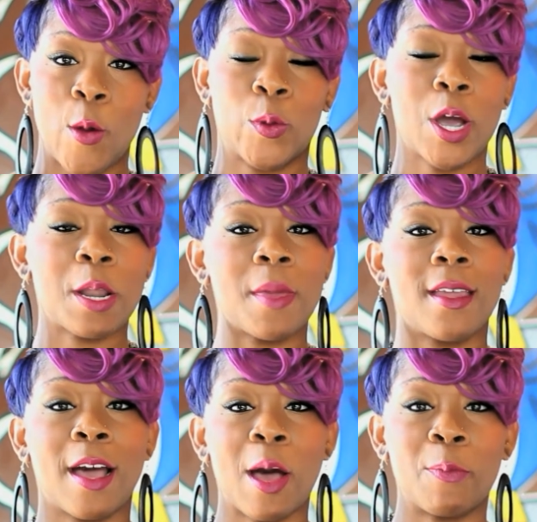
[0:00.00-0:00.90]
We're gonna meet a
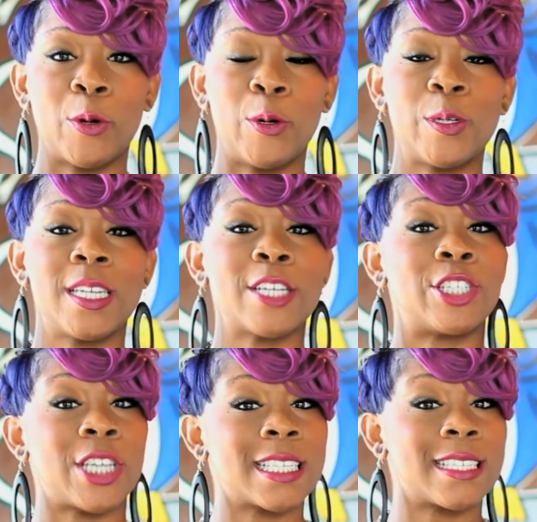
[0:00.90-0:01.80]
couple who did
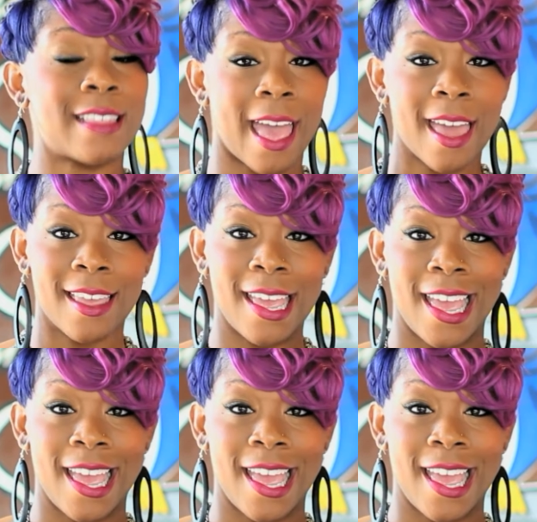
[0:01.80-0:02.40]
just that,